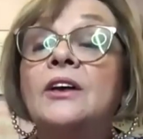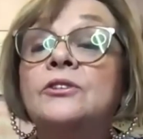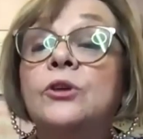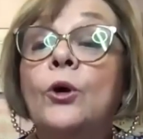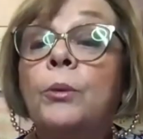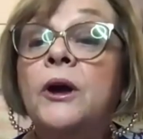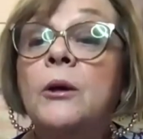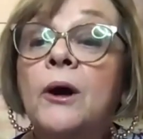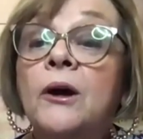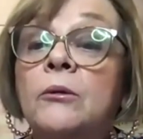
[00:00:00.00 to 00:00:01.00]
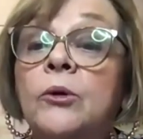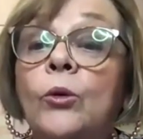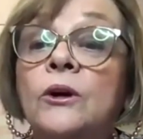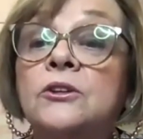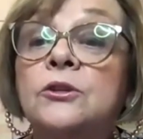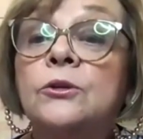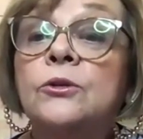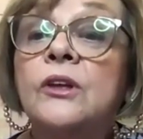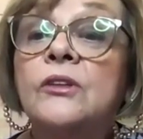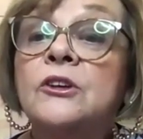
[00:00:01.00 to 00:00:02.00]
So, Pam, I am going to
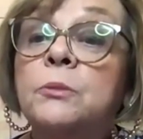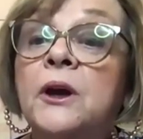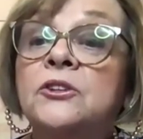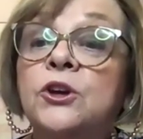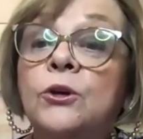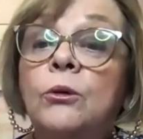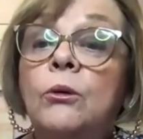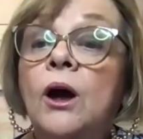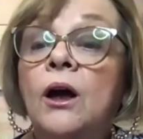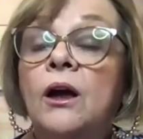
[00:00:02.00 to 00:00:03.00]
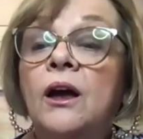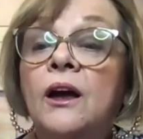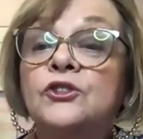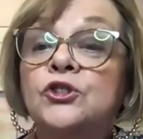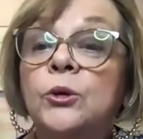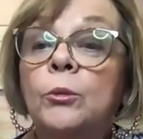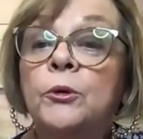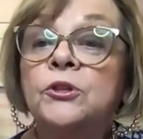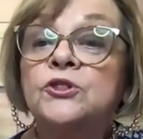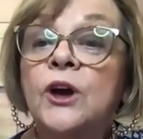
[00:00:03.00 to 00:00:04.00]
send this back to you, and she will
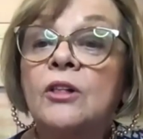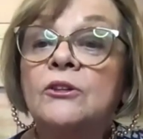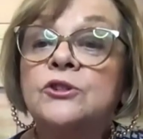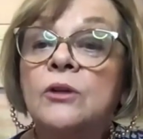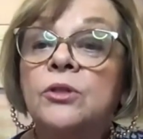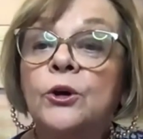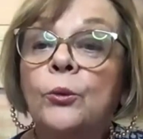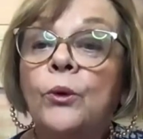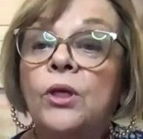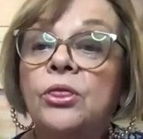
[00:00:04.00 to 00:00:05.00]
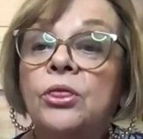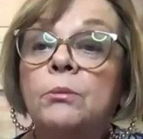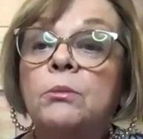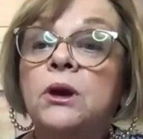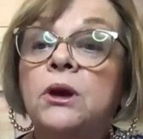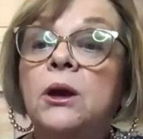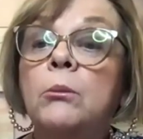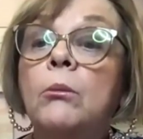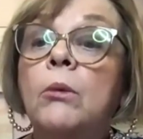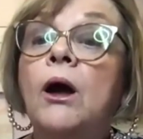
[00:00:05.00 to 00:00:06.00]
put the challenge out there with the
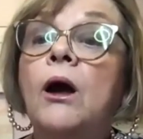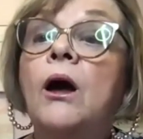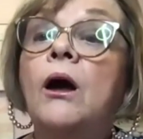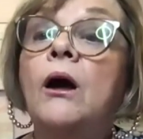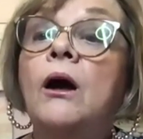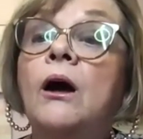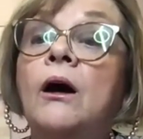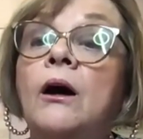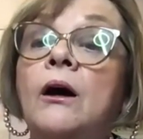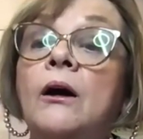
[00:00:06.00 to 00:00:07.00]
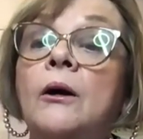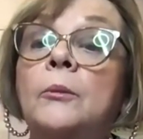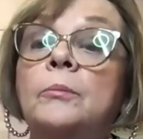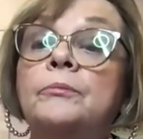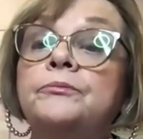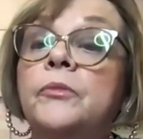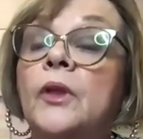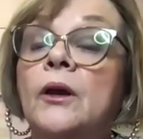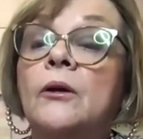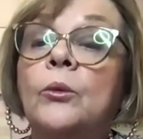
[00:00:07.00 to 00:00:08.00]
meme um,
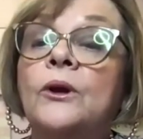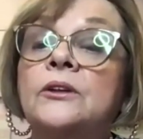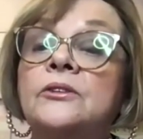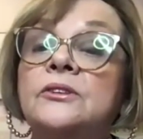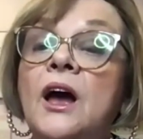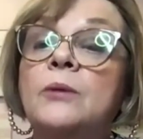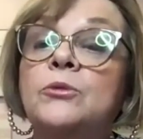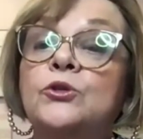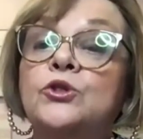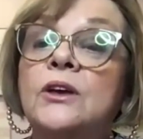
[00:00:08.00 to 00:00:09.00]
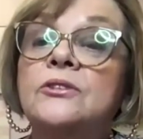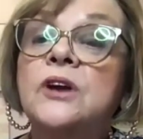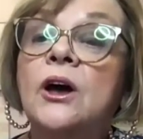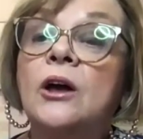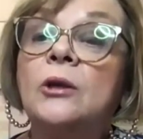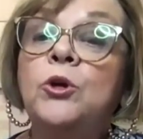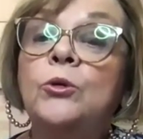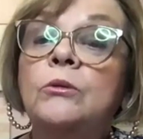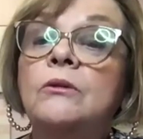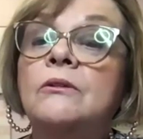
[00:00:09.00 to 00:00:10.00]
when it's time. So she has to unmute.